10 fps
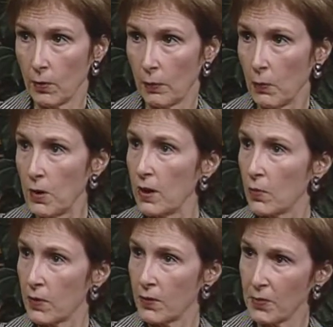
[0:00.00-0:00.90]
I mean, we
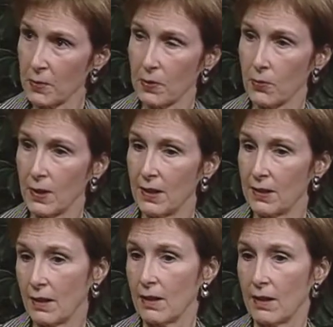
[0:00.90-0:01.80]
know the difference between,
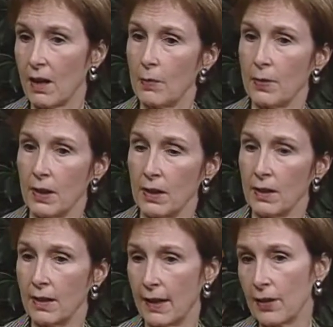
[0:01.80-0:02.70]
say, an op-ed
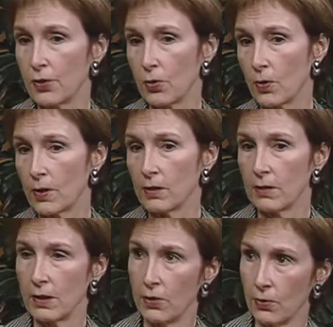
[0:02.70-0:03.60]
and an editorial
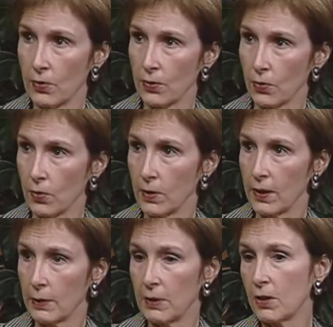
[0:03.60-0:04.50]
and a news
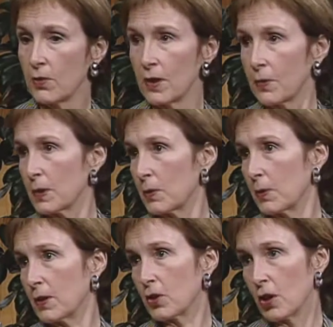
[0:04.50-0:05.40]
story, and we know the difference
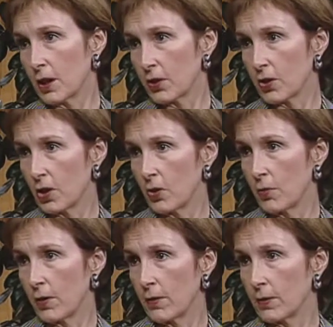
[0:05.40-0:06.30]
between a talk show
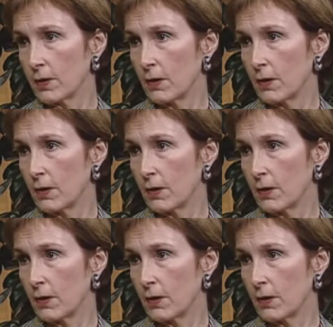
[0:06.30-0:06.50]
where there's,